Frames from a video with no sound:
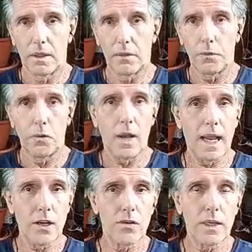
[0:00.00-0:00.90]
if you
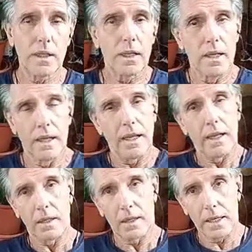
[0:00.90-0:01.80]
hydrate
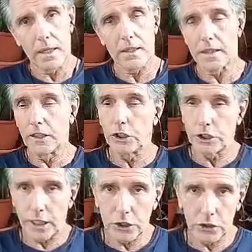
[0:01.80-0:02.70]
and cleanse and
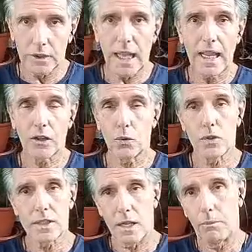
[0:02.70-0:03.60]
change your diet to
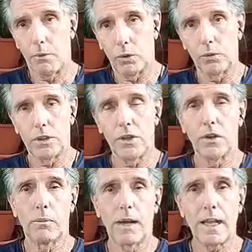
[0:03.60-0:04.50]
stop polluting
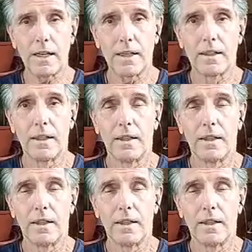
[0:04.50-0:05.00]
your body,